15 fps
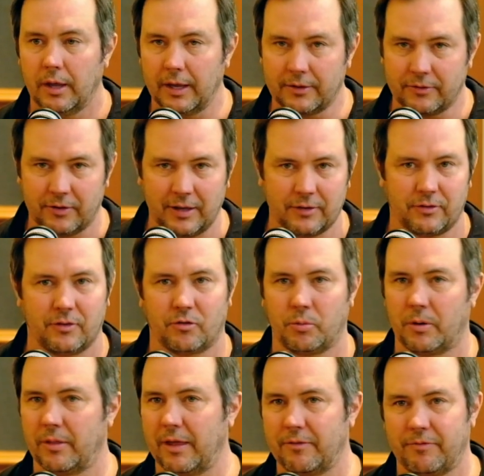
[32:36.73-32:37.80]
exists. It's
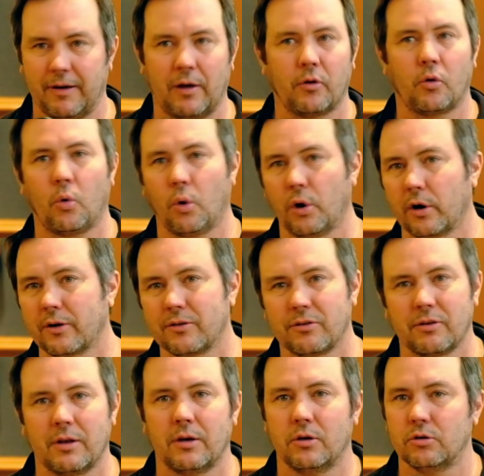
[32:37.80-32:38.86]
where they found
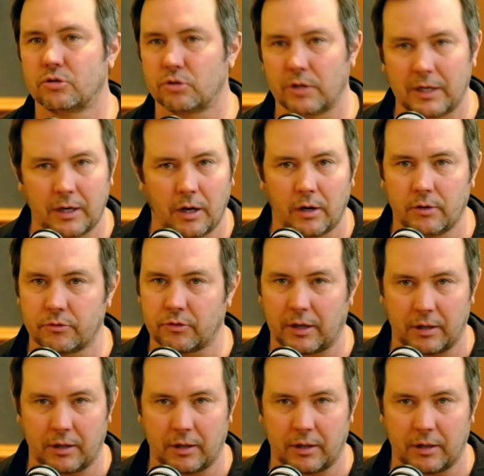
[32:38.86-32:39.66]
quarks and neutrinos.